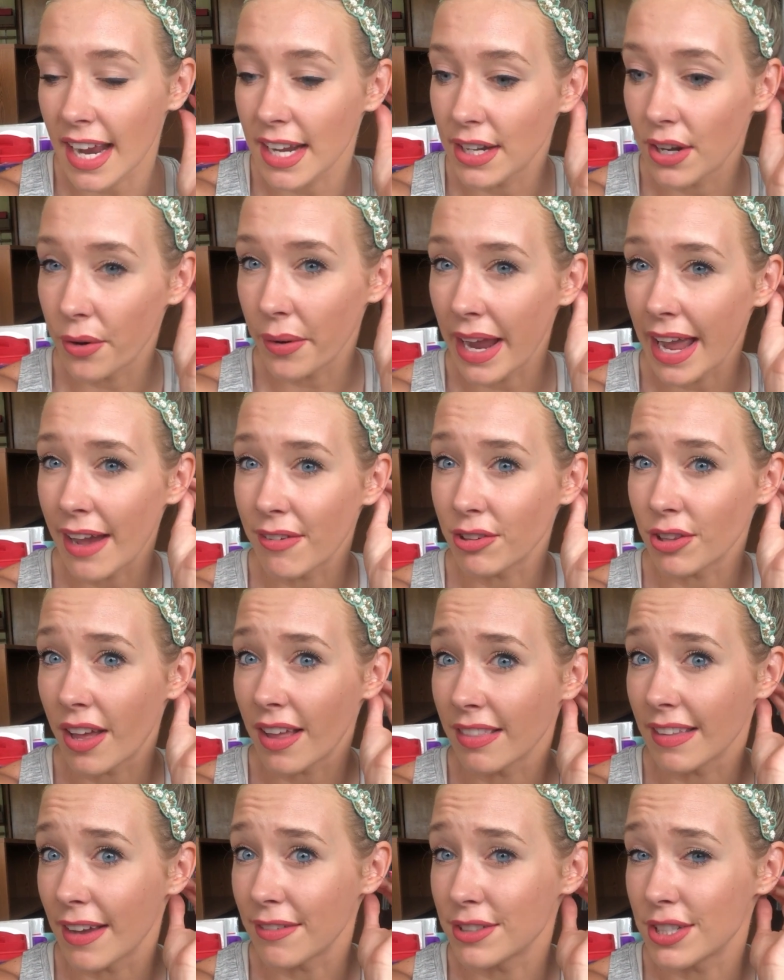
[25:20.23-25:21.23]
I know I have a
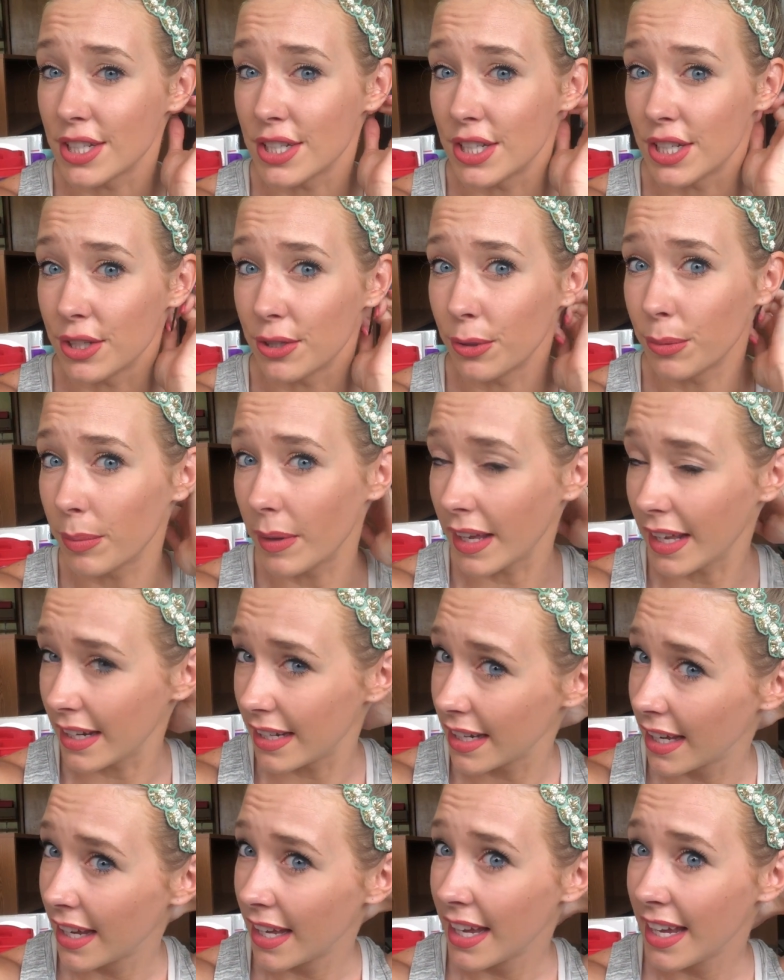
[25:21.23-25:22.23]
lot left to do,
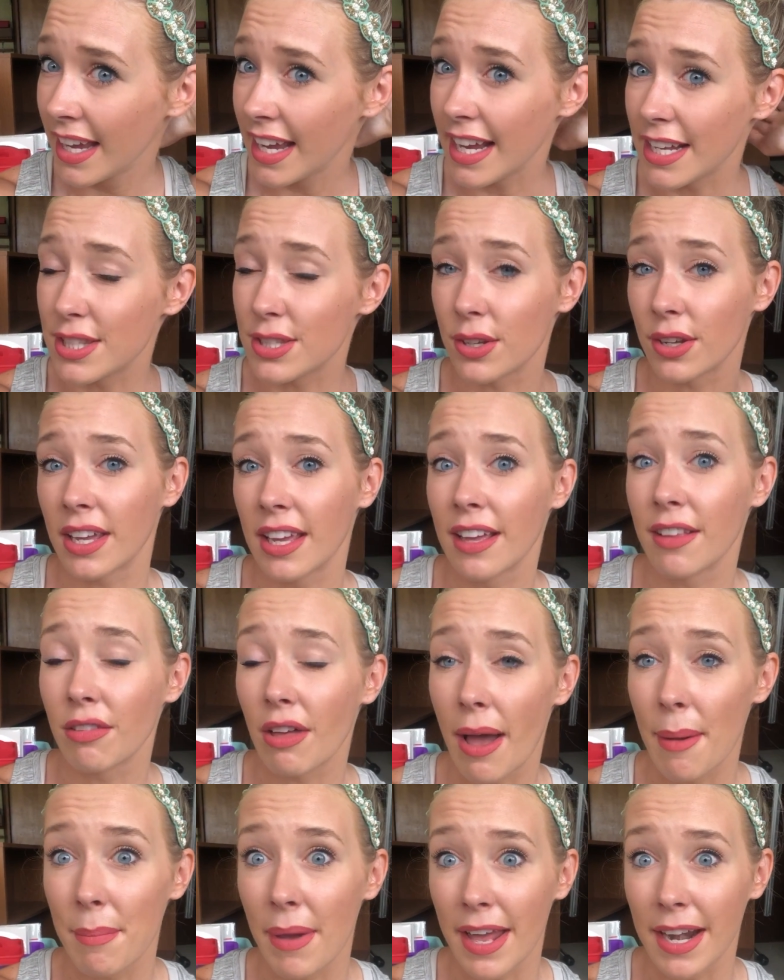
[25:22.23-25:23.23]
but it's looking a
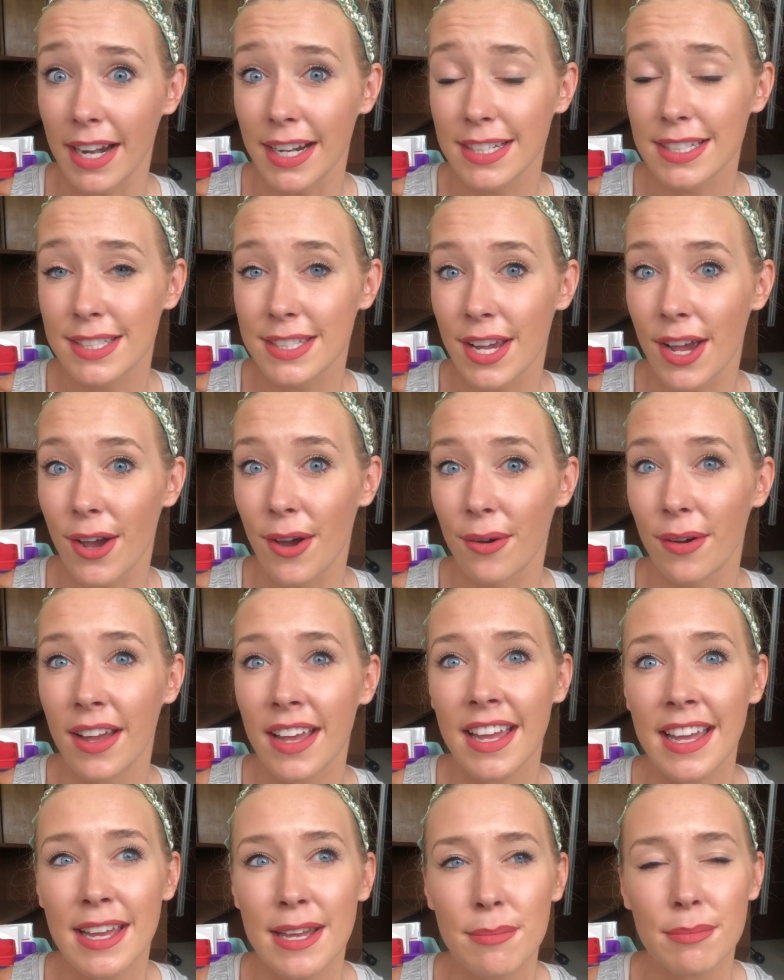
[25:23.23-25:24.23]
lot better. So
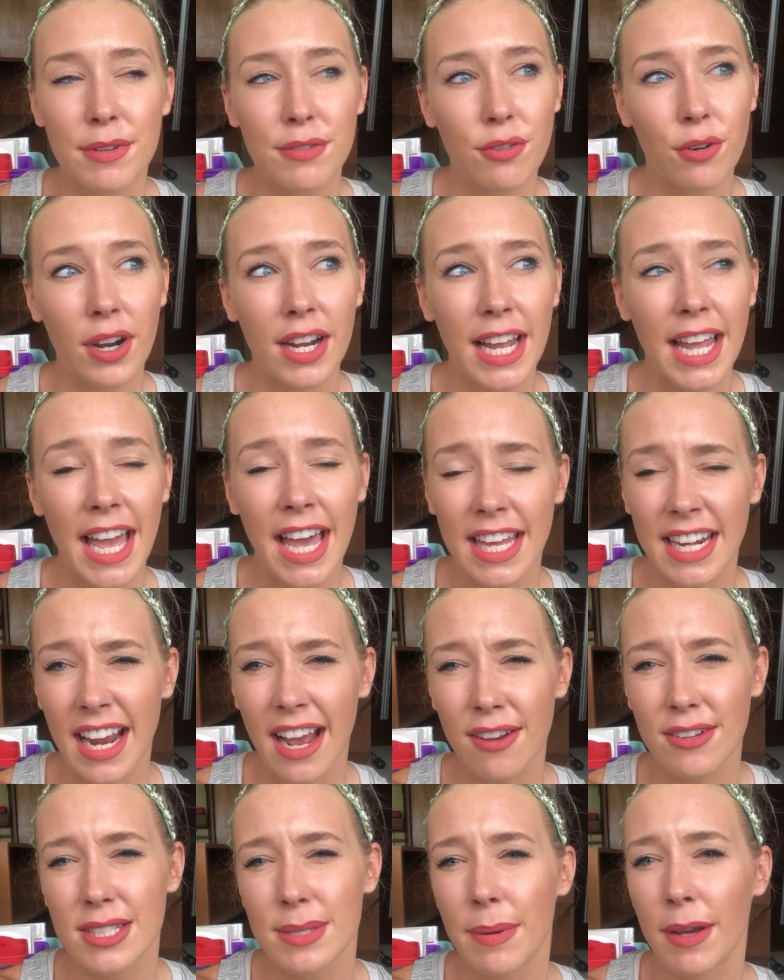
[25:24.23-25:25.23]
before I head
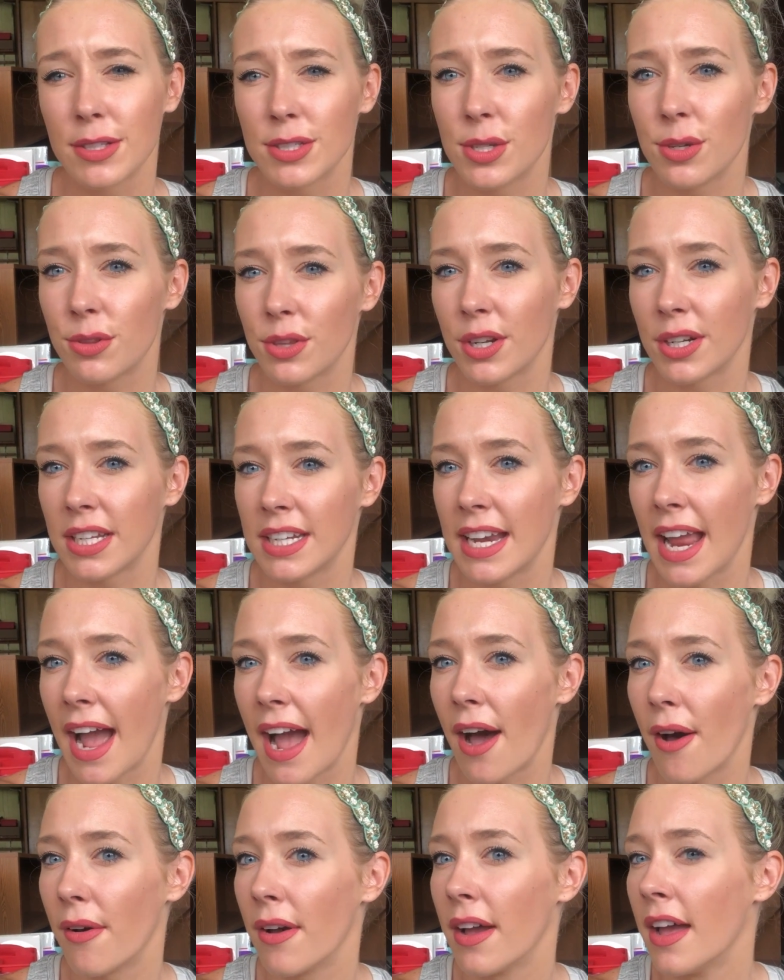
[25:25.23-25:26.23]
out, it's about 2:30
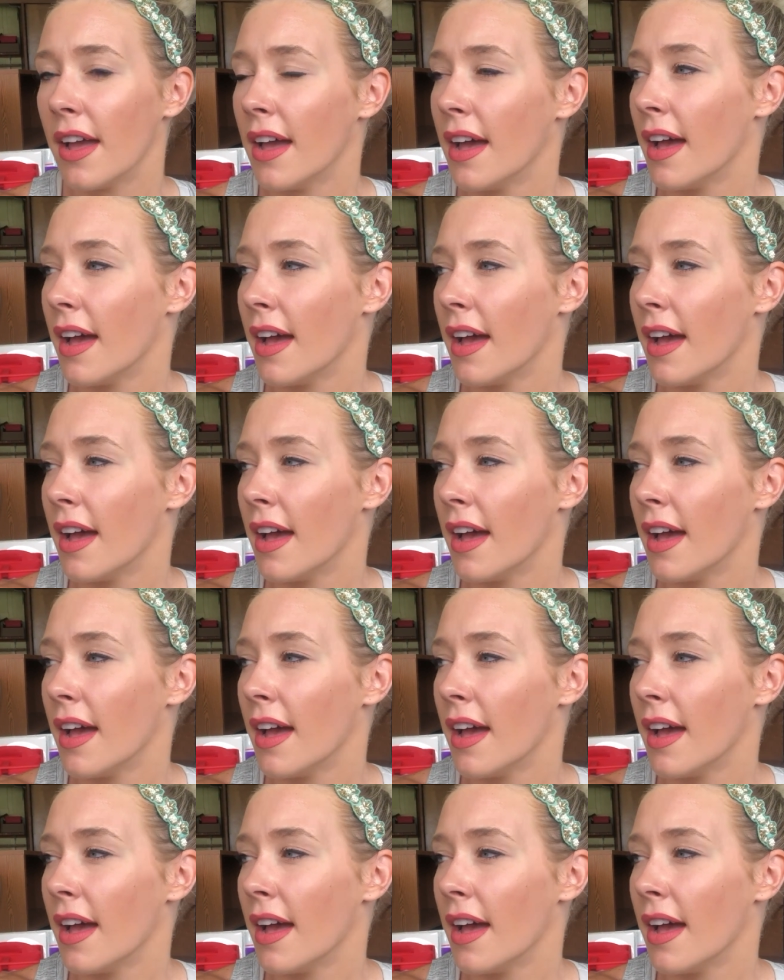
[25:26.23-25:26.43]
now,